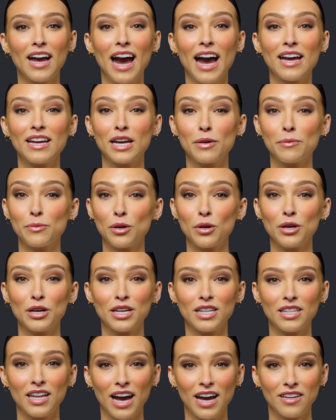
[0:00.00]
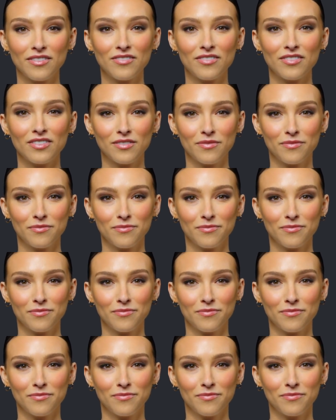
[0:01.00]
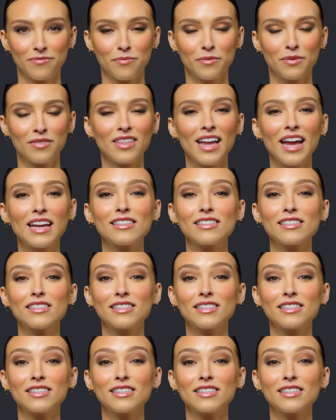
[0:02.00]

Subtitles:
and community life. Thanks to